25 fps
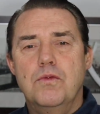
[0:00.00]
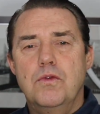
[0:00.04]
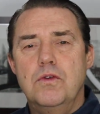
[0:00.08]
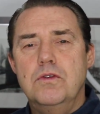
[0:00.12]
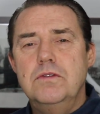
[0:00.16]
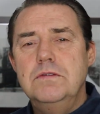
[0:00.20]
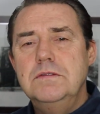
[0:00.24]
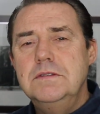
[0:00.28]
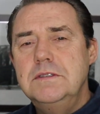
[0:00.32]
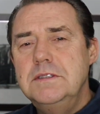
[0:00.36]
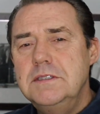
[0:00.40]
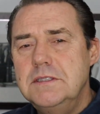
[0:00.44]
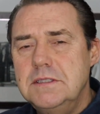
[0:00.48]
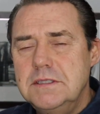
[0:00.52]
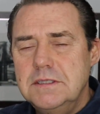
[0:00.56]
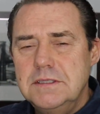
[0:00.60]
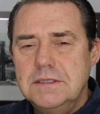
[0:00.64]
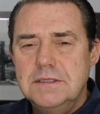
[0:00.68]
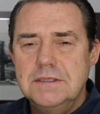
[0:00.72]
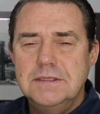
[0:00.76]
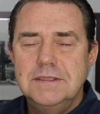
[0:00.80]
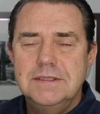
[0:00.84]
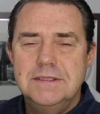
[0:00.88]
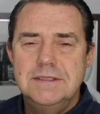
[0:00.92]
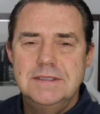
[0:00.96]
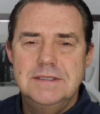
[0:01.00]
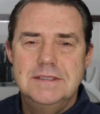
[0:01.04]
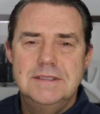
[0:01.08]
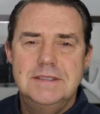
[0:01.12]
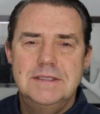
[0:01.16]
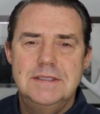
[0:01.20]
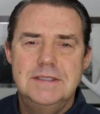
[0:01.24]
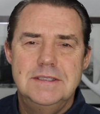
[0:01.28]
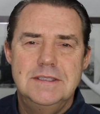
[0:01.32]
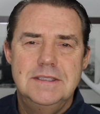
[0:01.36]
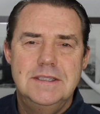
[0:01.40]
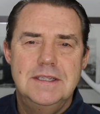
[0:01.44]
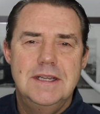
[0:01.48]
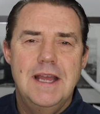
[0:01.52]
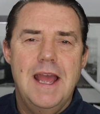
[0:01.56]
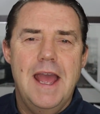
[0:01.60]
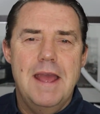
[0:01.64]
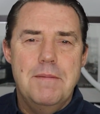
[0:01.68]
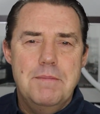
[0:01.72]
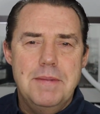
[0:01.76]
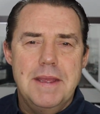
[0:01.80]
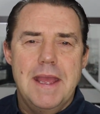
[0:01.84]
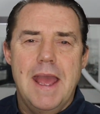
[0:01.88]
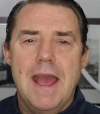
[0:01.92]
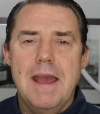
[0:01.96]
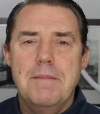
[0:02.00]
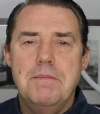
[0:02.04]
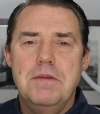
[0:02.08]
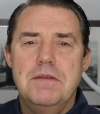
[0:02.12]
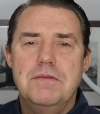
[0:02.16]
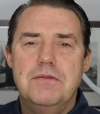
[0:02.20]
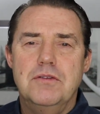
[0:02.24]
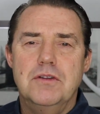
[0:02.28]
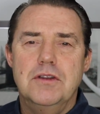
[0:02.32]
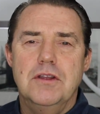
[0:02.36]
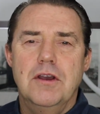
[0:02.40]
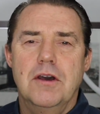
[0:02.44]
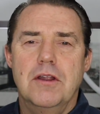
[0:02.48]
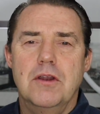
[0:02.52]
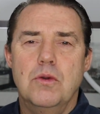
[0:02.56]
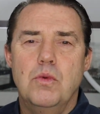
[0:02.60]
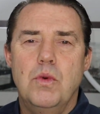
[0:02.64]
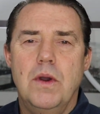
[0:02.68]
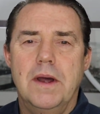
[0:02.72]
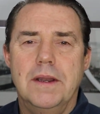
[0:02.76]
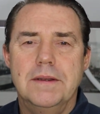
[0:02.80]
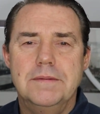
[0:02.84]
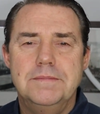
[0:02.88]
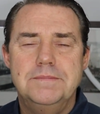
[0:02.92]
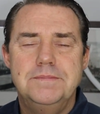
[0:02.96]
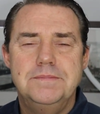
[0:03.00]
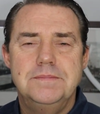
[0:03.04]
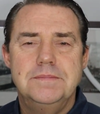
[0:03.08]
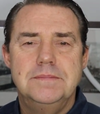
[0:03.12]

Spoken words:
wounds, and be happy for the other one.